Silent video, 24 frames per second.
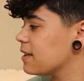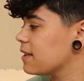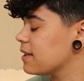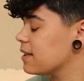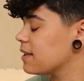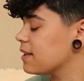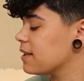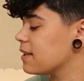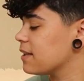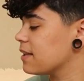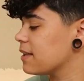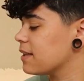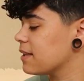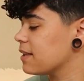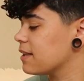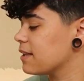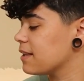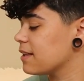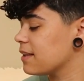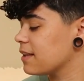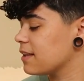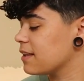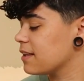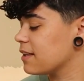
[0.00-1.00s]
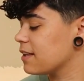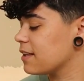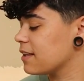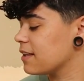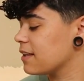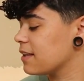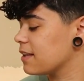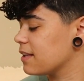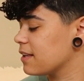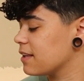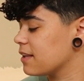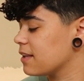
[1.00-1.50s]

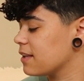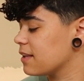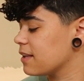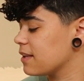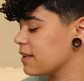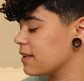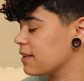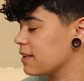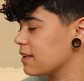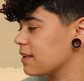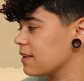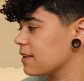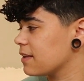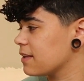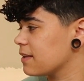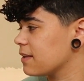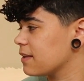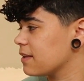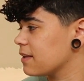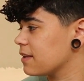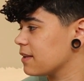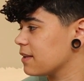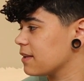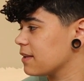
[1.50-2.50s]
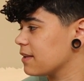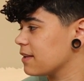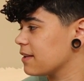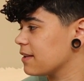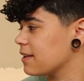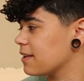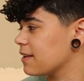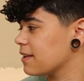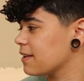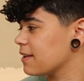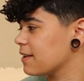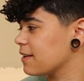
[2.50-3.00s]

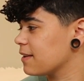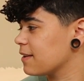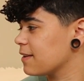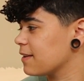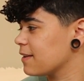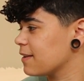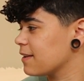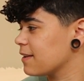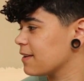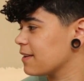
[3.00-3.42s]
[no speech]